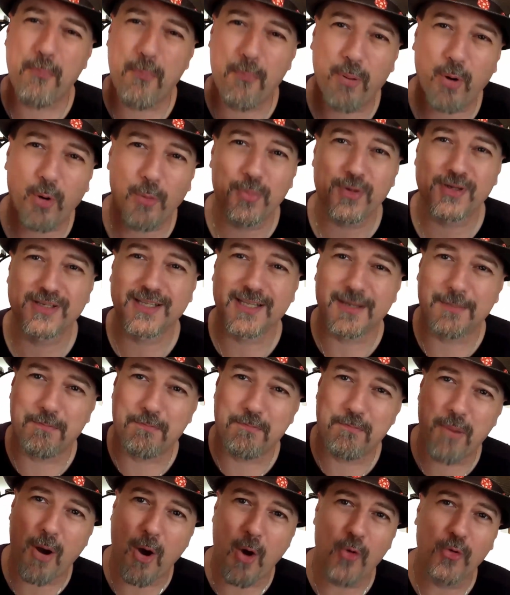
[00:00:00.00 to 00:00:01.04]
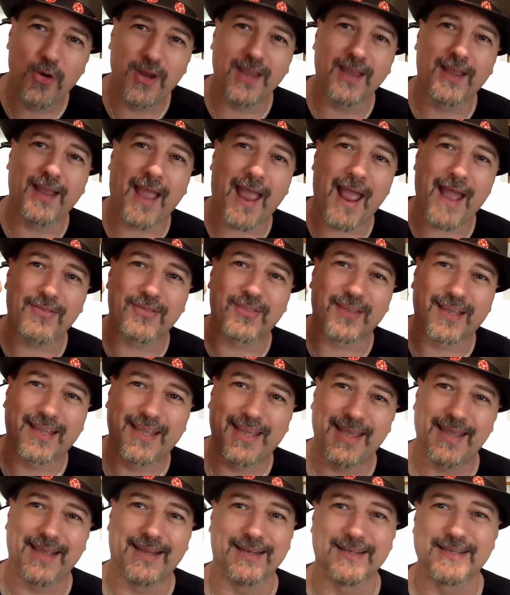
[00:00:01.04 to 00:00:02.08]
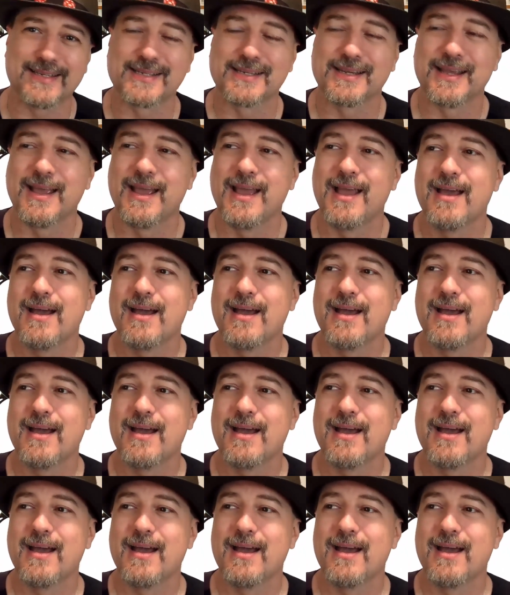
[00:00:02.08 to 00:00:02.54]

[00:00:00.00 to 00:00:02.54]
purposely poking at the kids.